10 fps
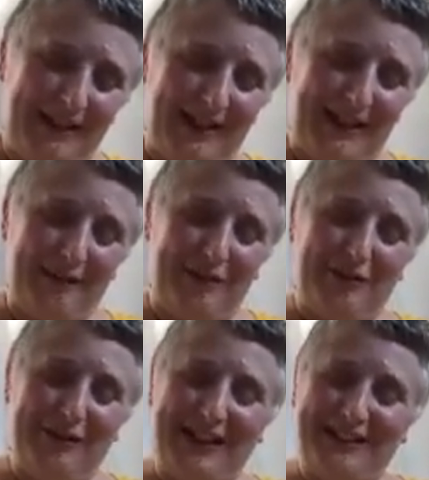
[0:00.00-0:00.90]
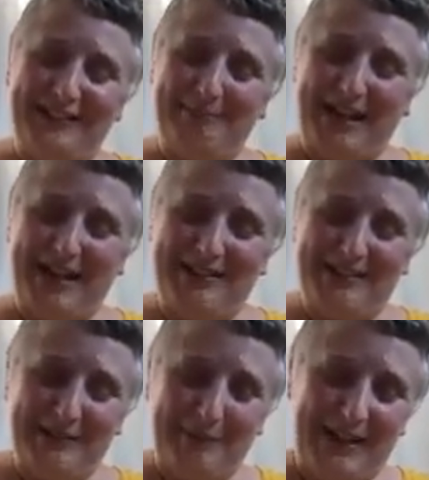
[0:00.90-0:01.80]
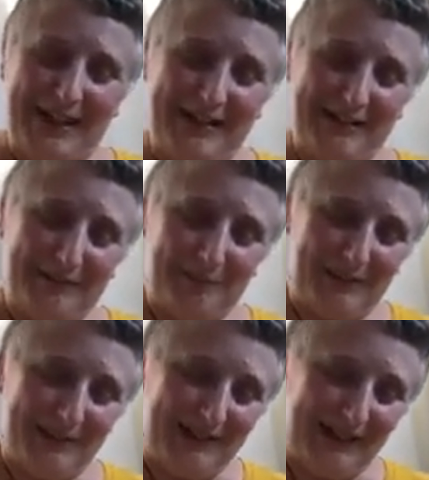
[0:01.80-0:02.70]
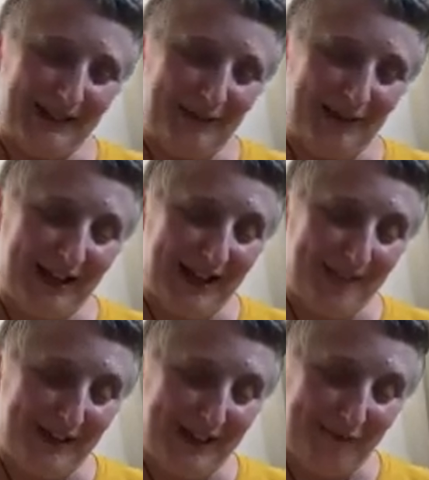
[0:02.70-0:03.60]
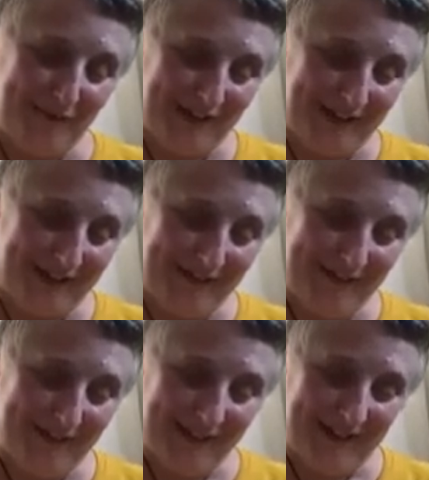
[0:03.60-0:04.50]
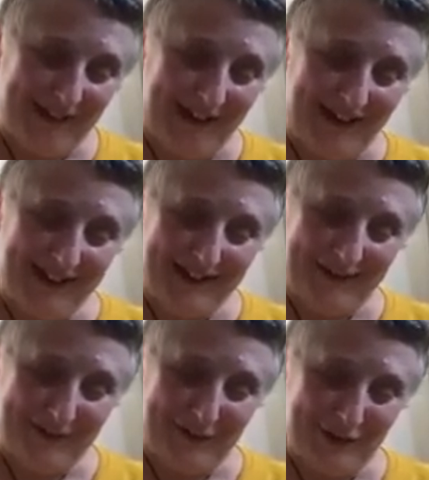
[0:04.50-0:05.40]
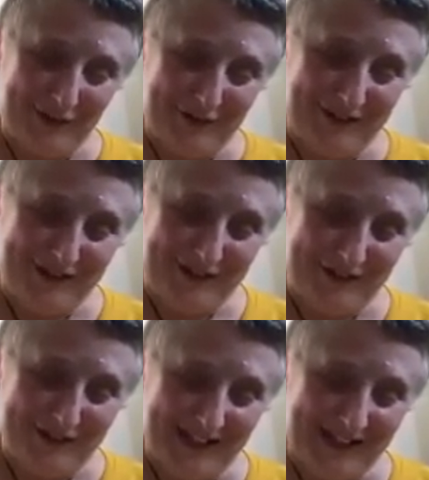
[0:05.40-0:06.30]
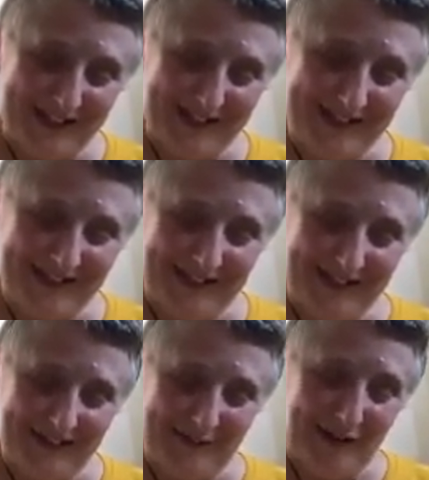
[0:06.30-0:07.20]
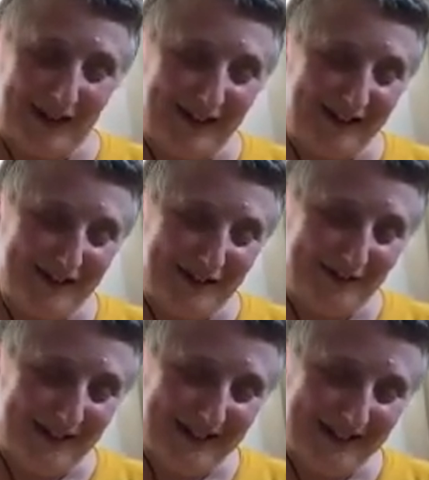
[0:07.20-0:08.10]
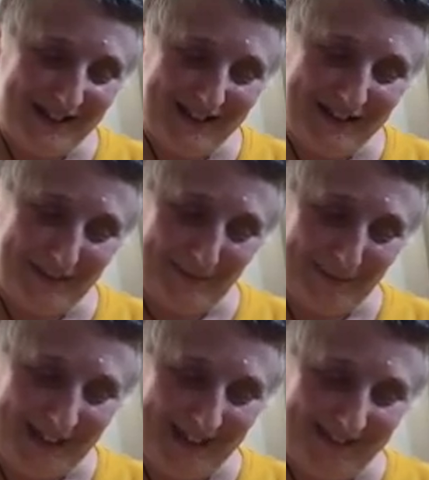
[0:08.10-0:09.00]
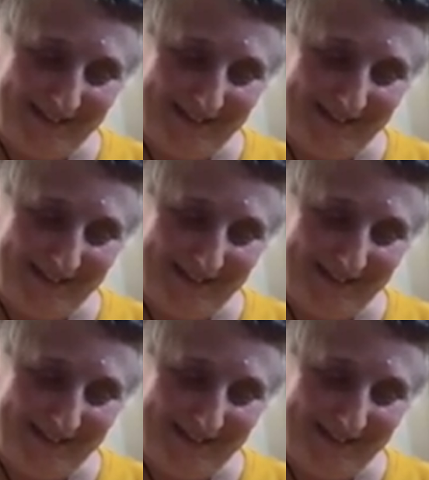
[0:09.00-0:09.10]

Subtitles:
like when you get the mind in the way, the spirit's going, well, I believe in you. I know that you can do this. Why aren't you listening to me?